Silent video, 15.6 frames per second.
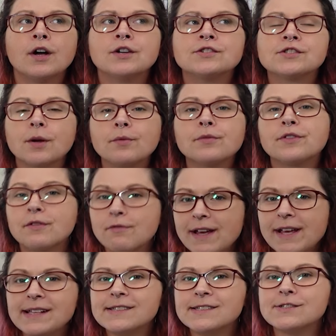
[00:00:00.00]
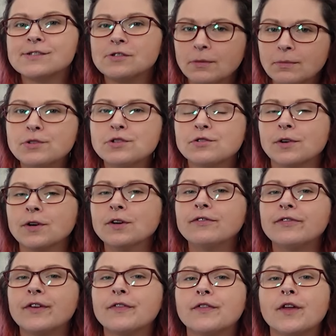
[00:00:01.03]
So there is some
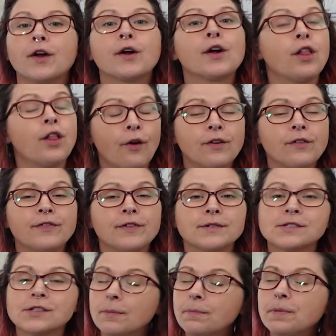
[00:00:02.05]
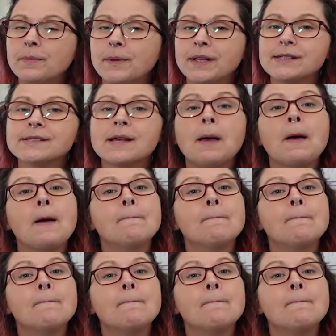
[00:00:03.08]
truth that chlorophyll supplements